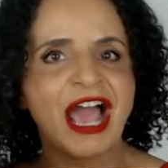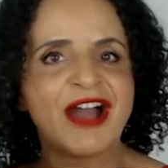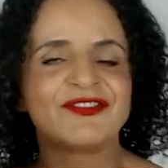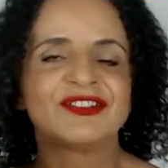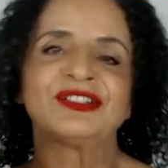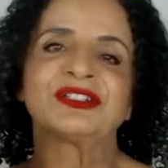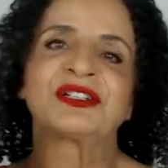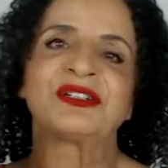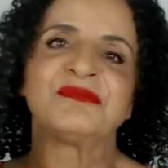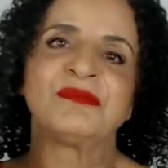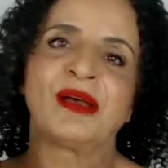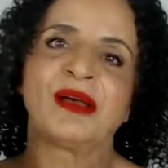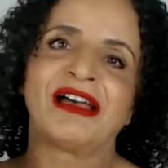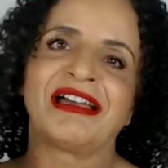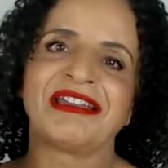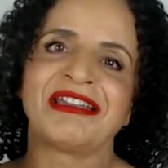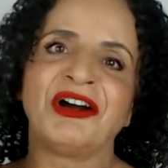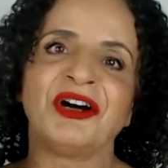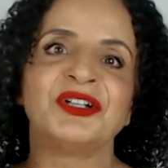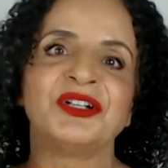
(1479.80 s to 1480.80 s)
have a look at
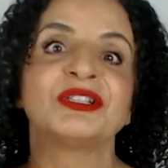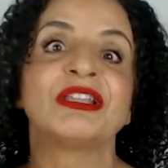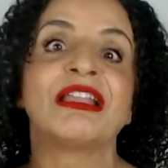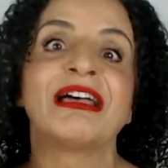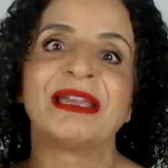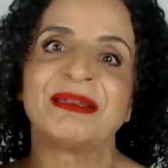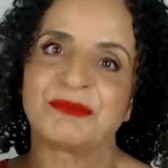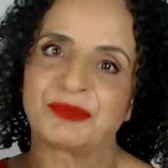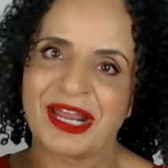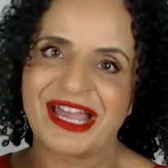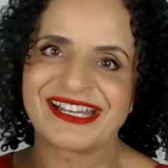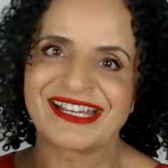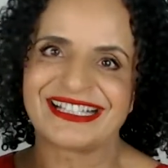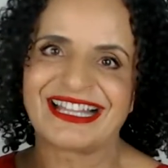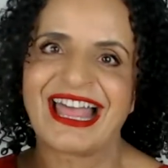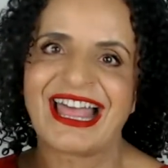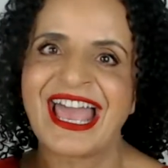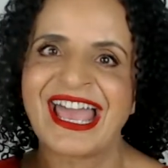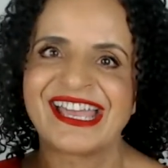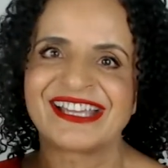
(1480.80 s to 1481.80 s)
my online
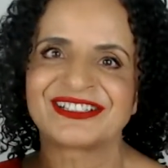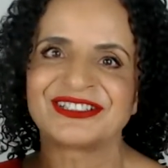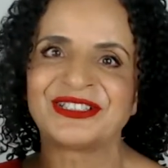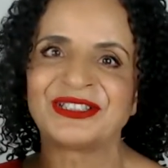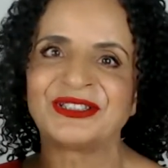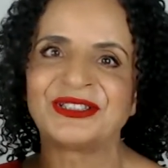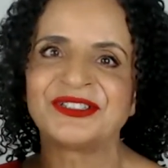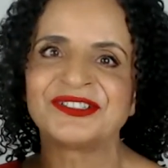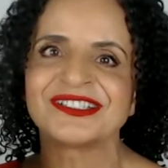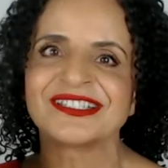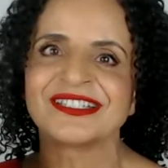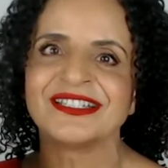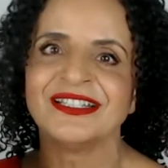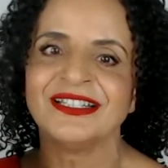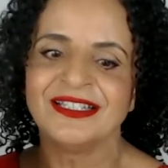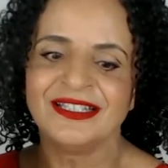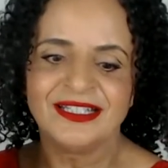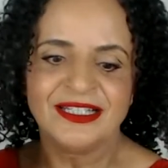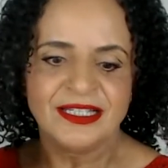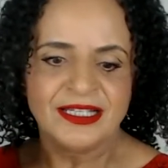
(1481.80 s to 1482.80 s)
bridal hair course.
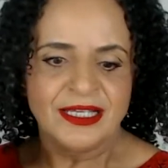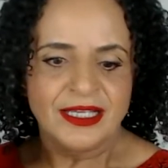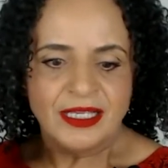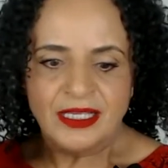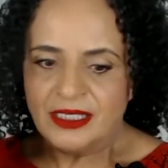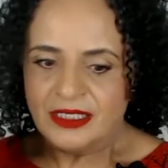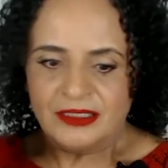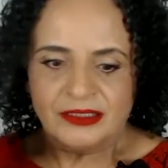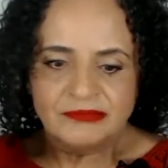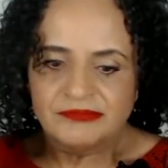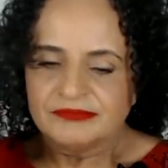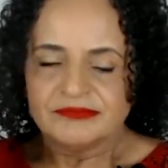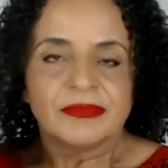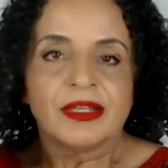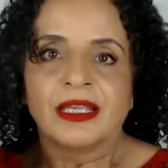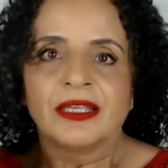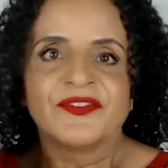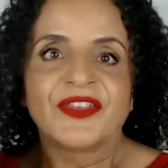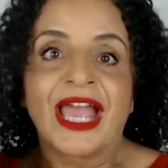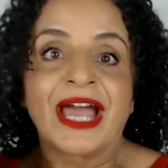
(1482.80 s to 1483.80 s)

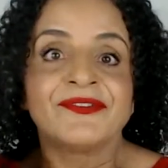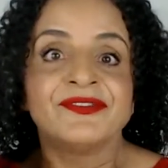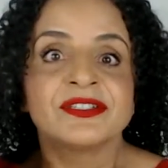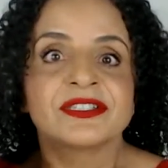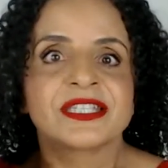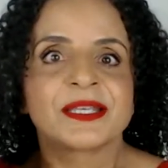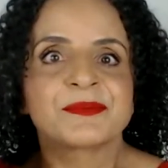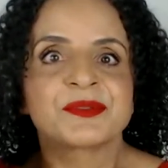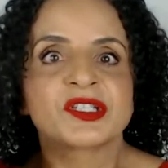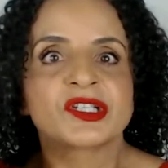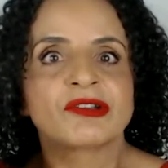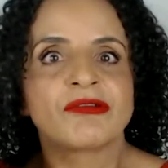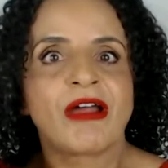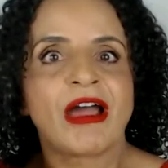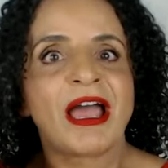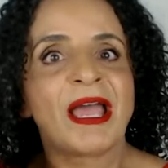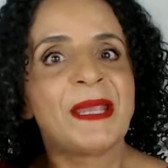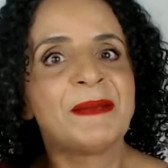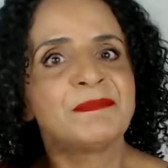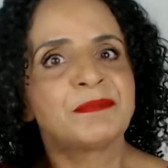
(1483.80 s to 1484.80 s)
If you haven't
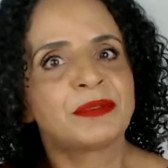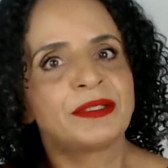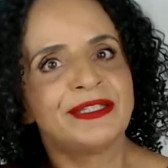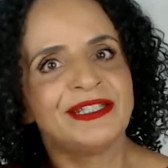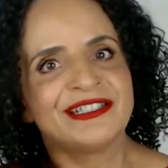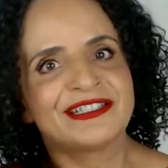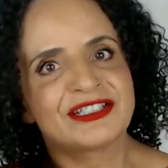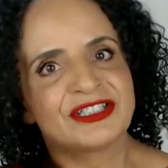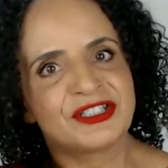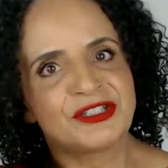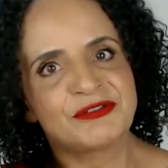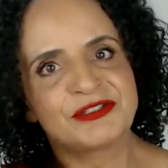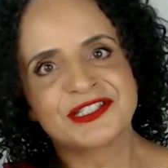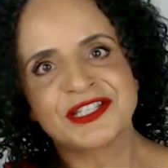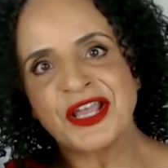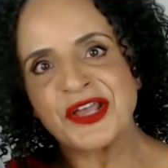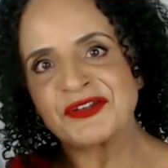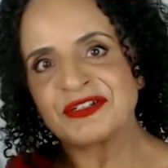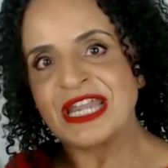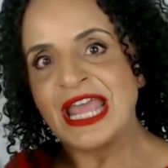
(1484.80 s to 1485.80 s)
subscribed, please do
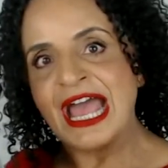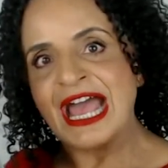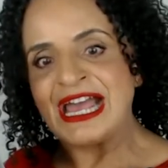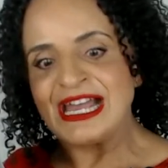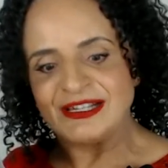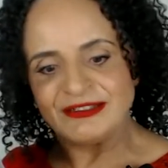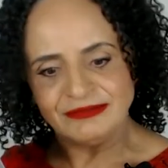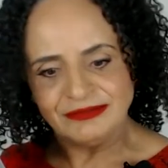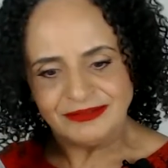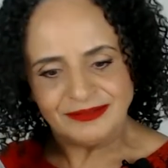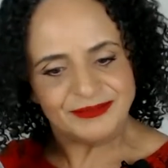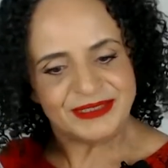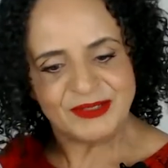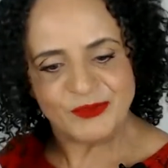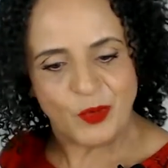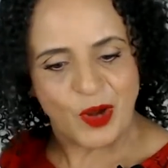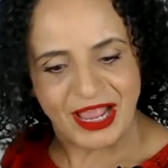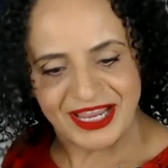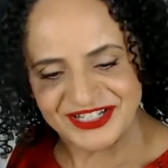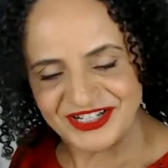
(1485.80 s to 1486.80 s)
so now. I
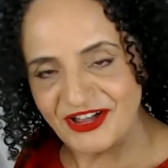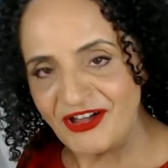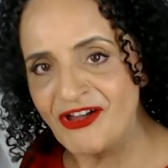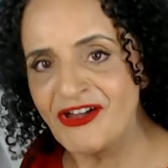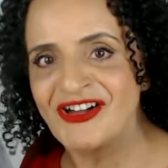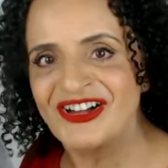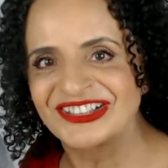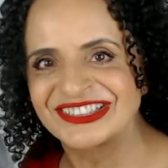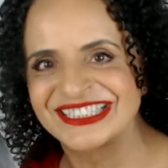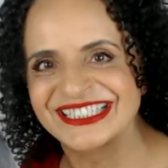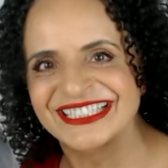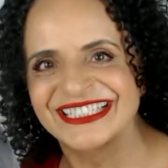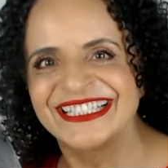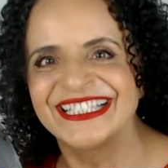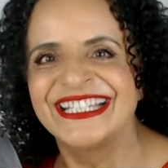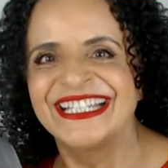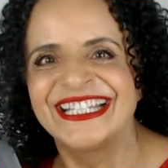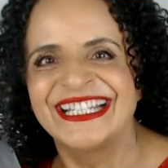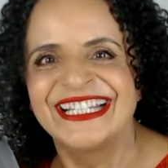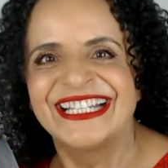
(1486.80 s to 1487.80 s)
mean, why not?
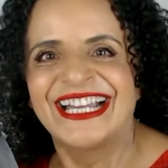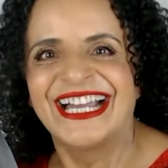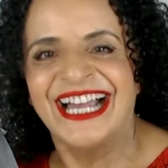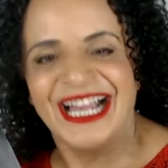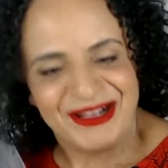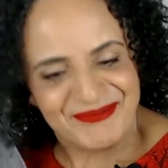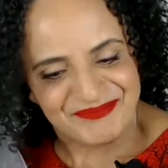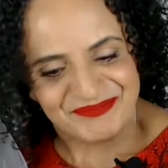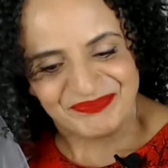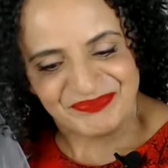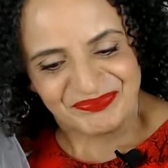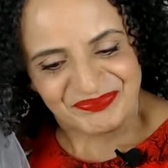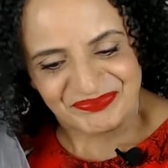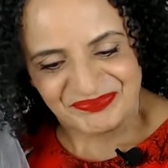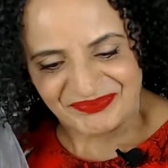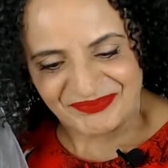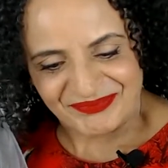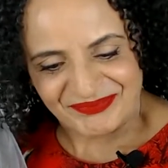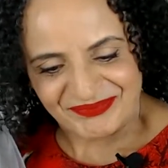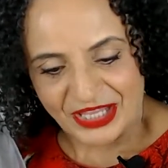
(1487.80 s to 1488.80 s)
And
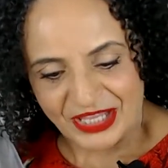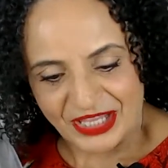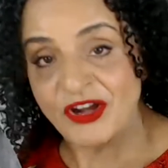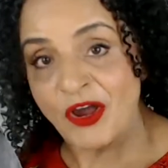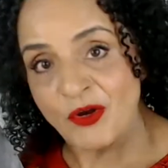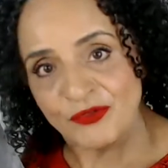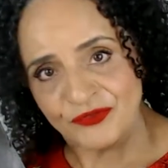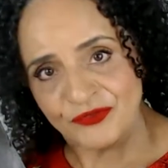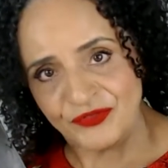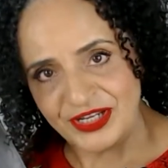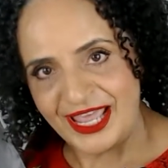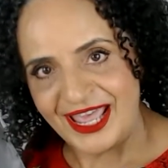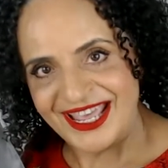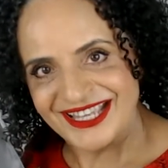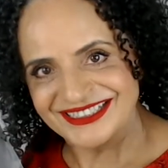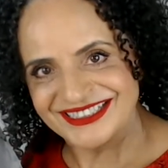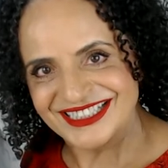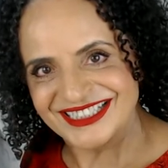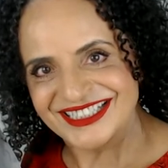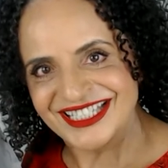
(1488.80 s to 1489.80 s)
don't
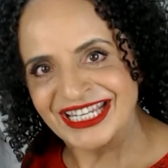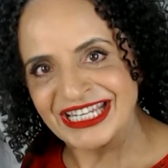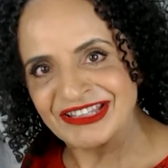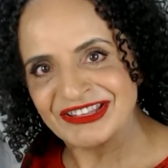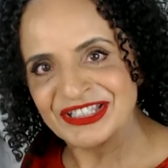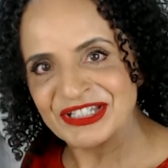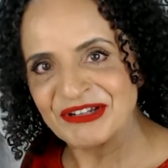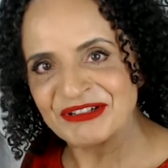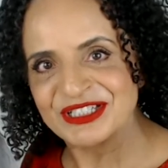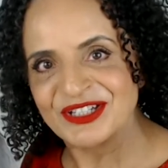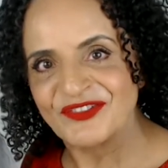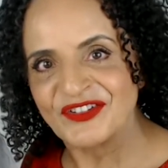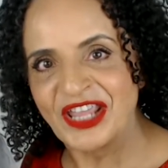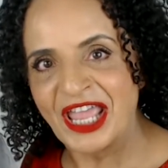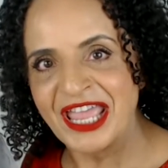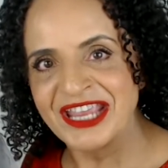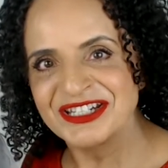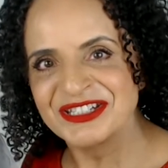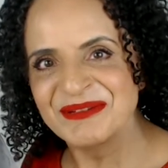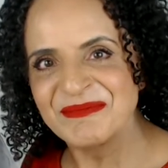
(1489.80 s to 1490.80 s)
forget to hit the
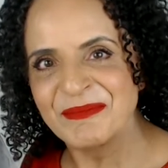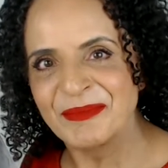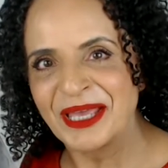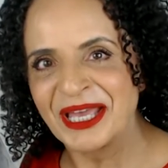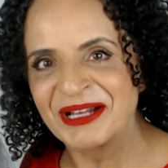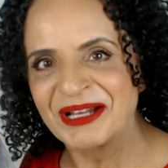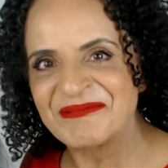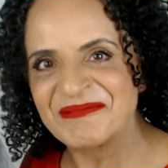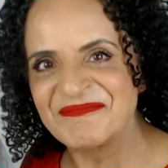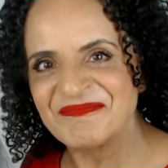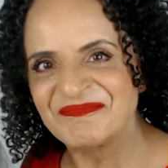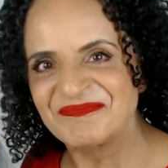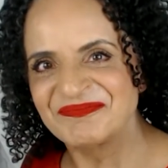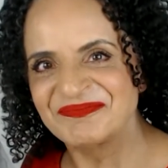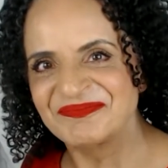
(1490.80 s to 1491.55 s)
notification bell.